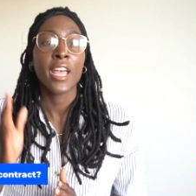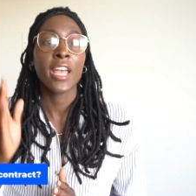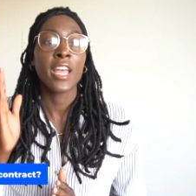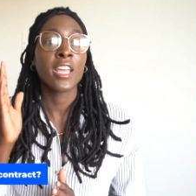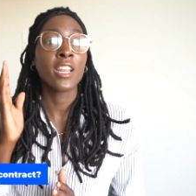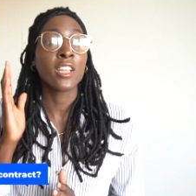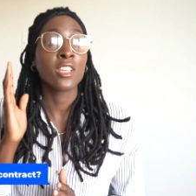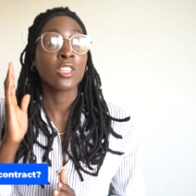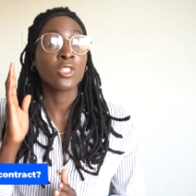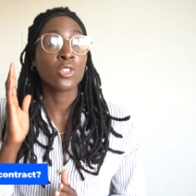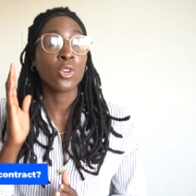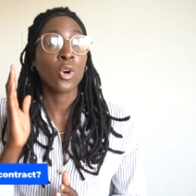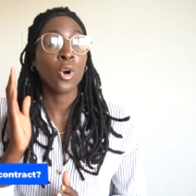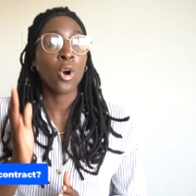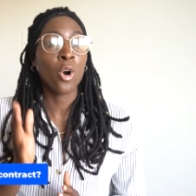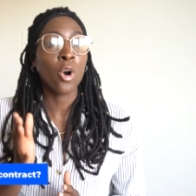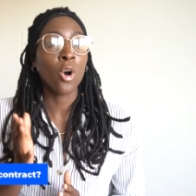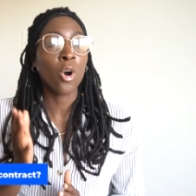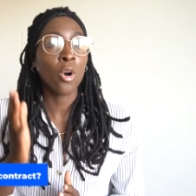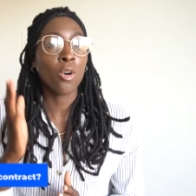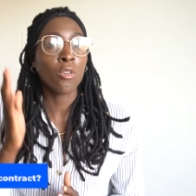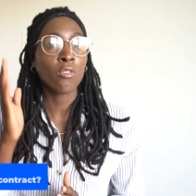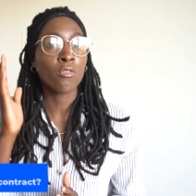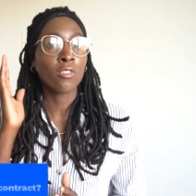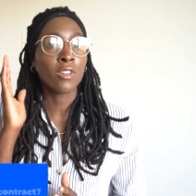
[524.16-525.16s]
It is
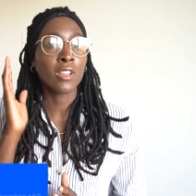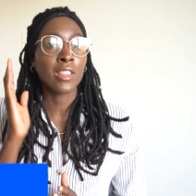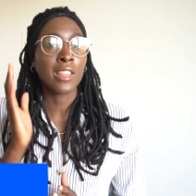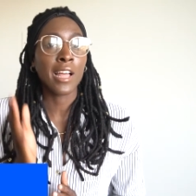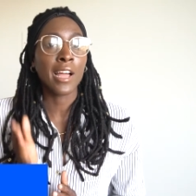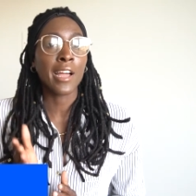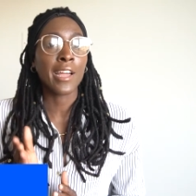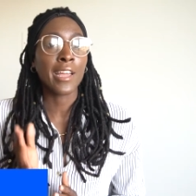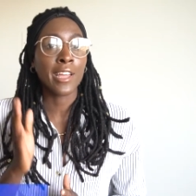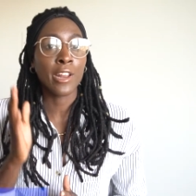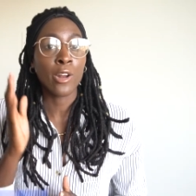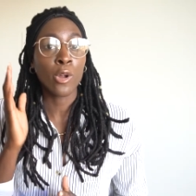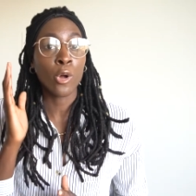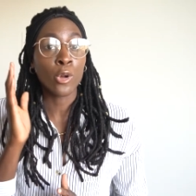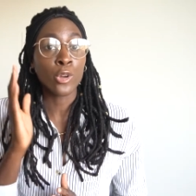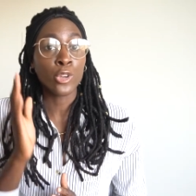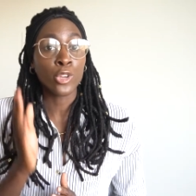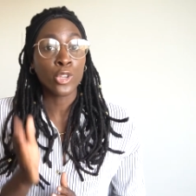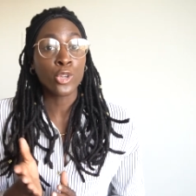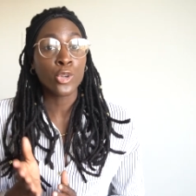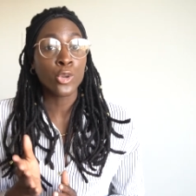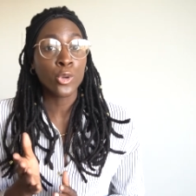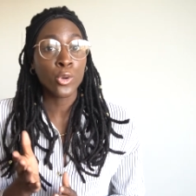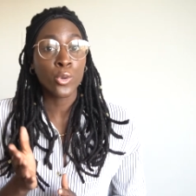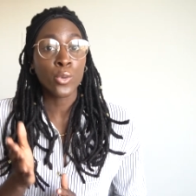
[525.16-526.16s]
all reliant on
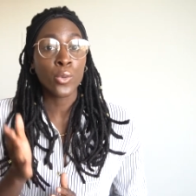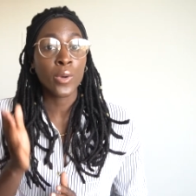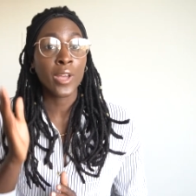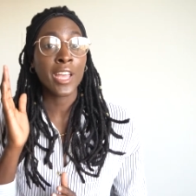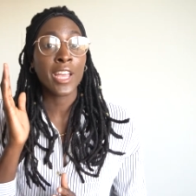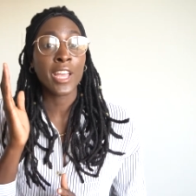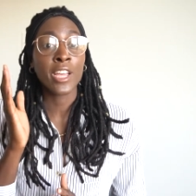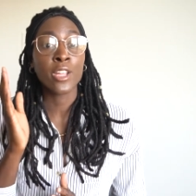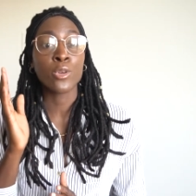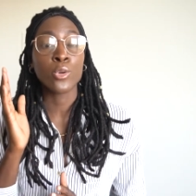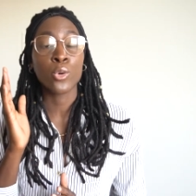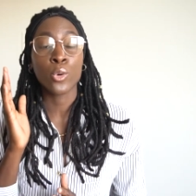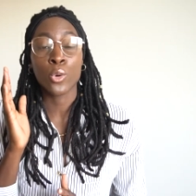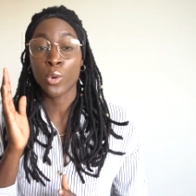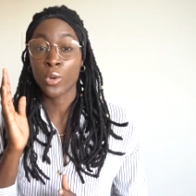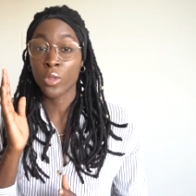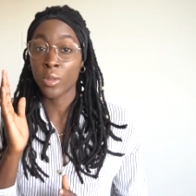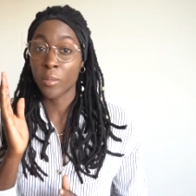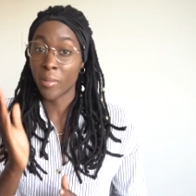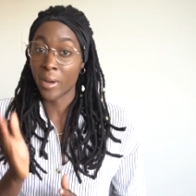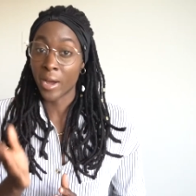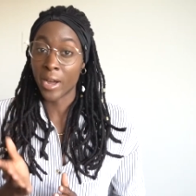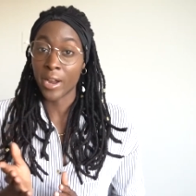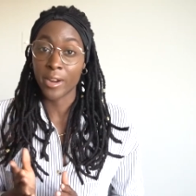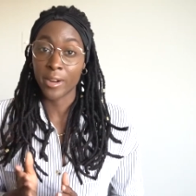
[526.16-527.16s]
you and or the
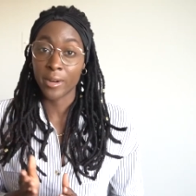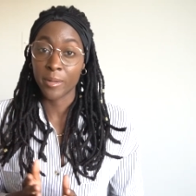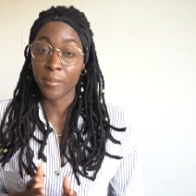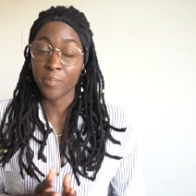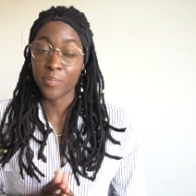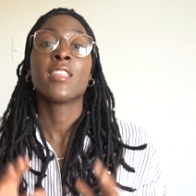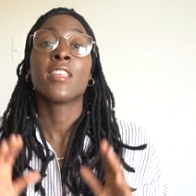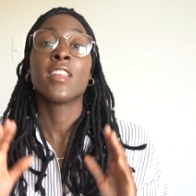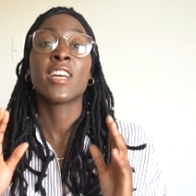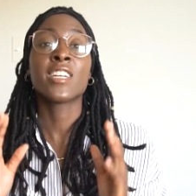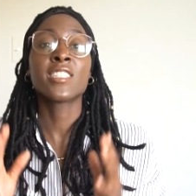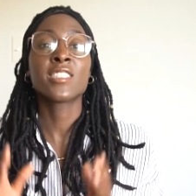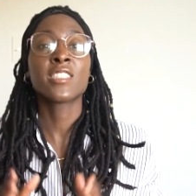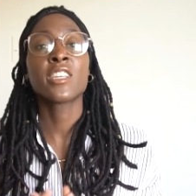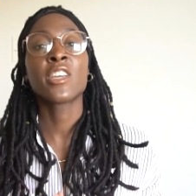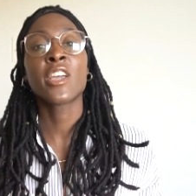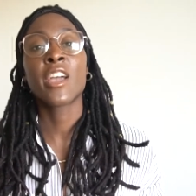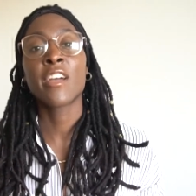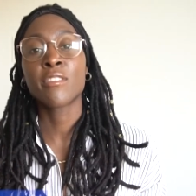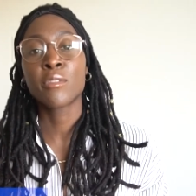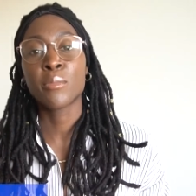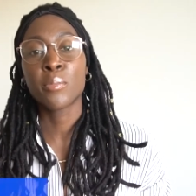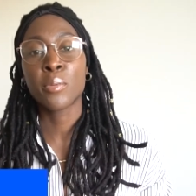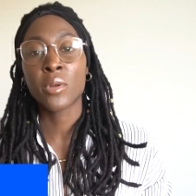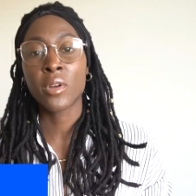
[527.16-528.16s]
buyer. The next thing you
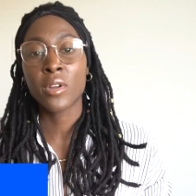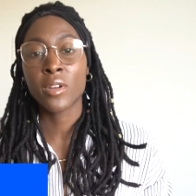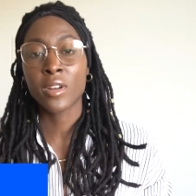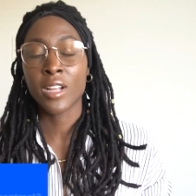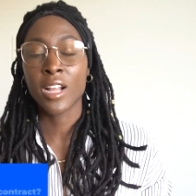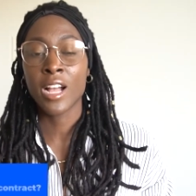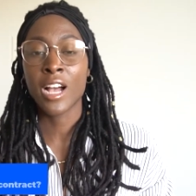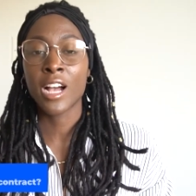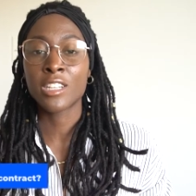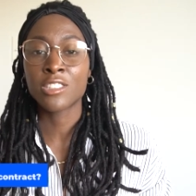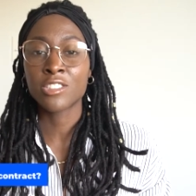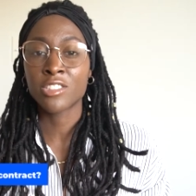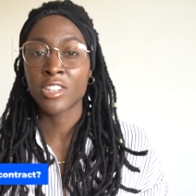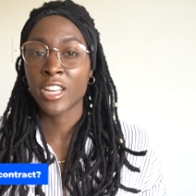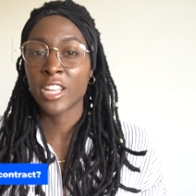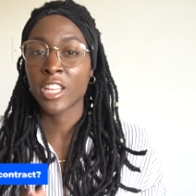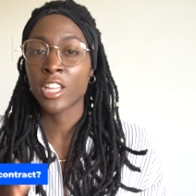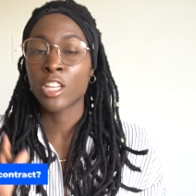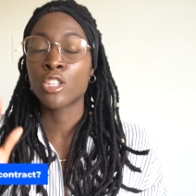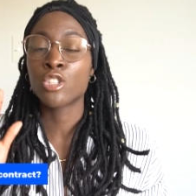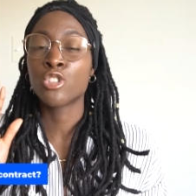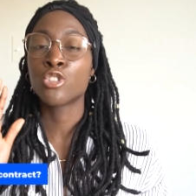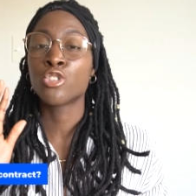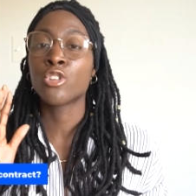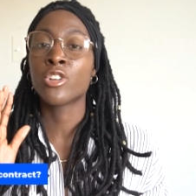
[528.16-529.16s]
have to put on the contract
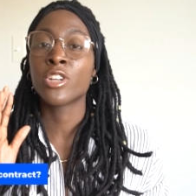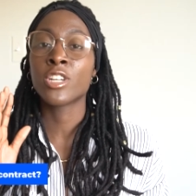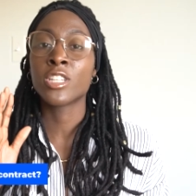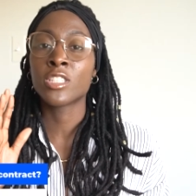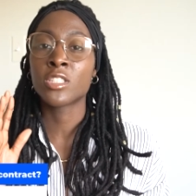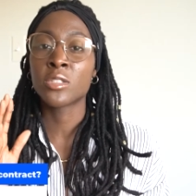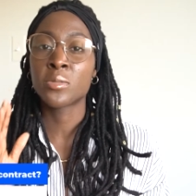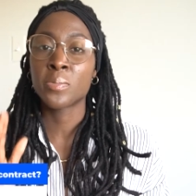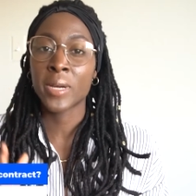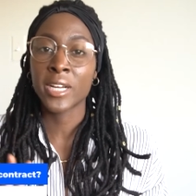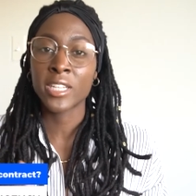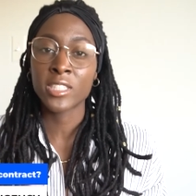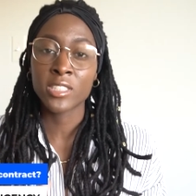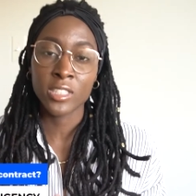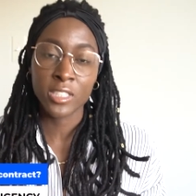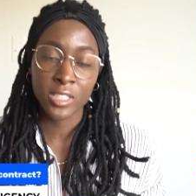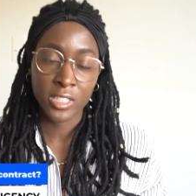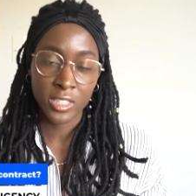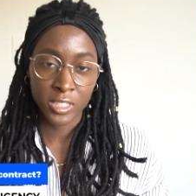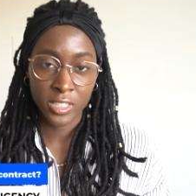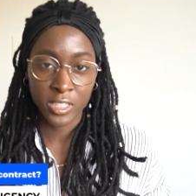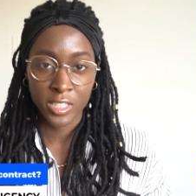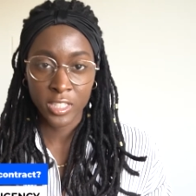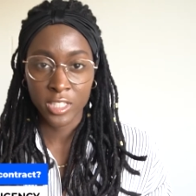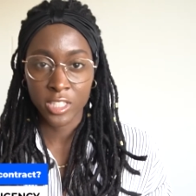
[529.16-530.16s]
is your inspection
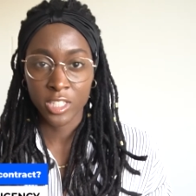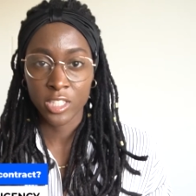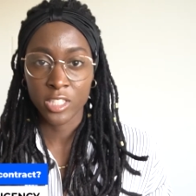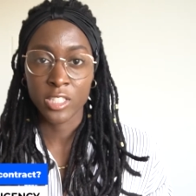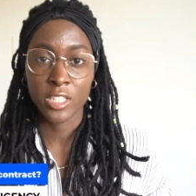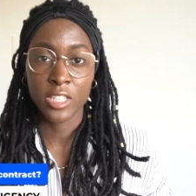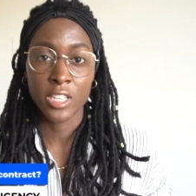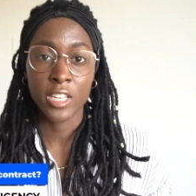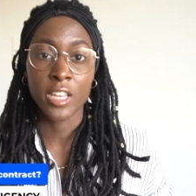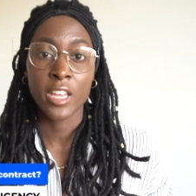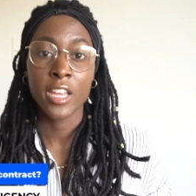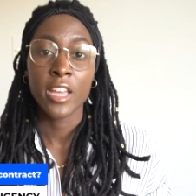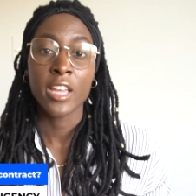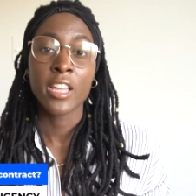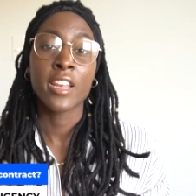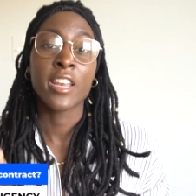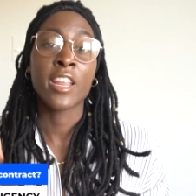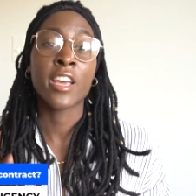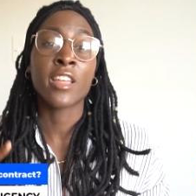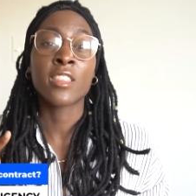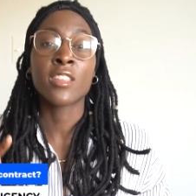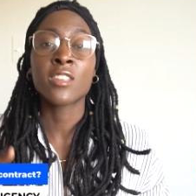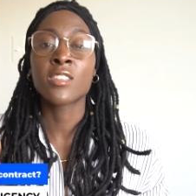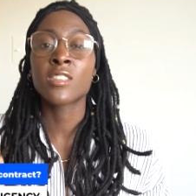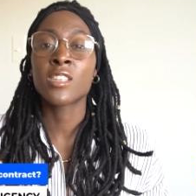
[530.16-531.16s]
contingency.
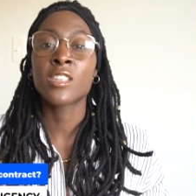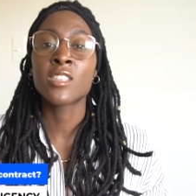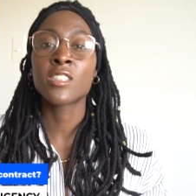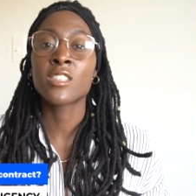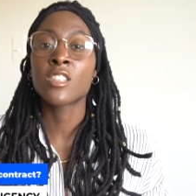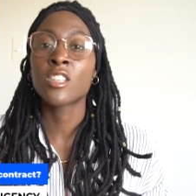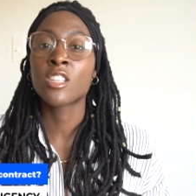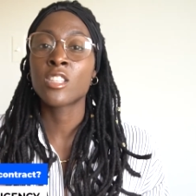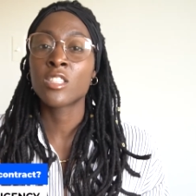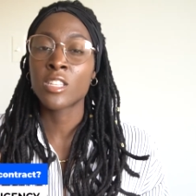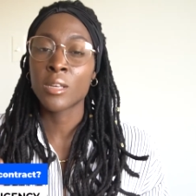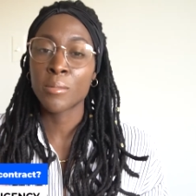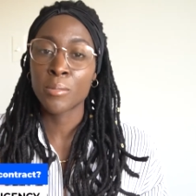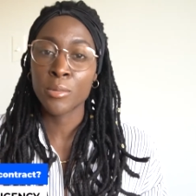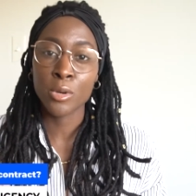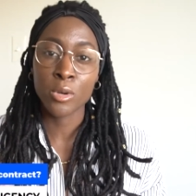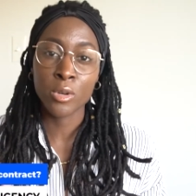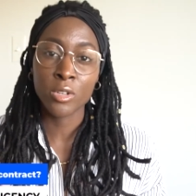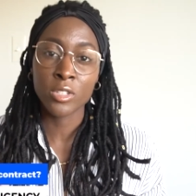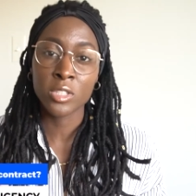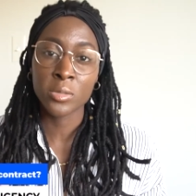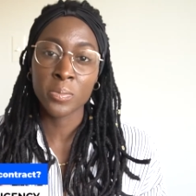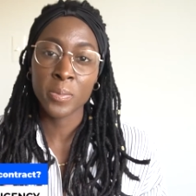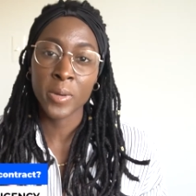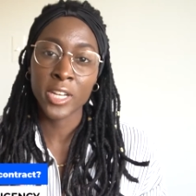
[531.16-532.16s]
Now this isn't a typical
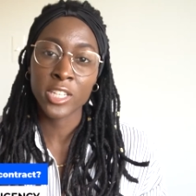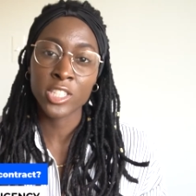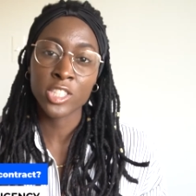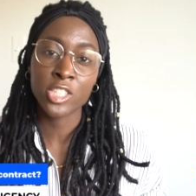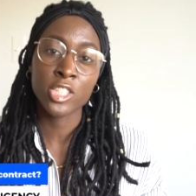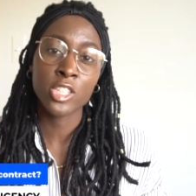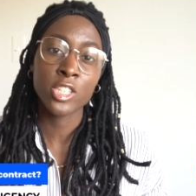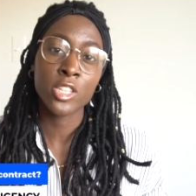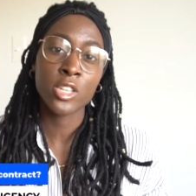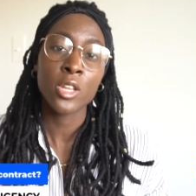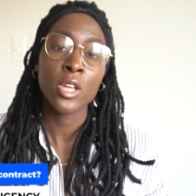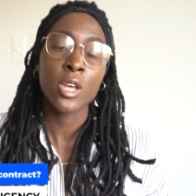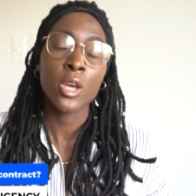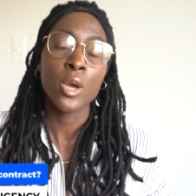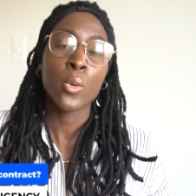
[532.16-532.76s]
inspection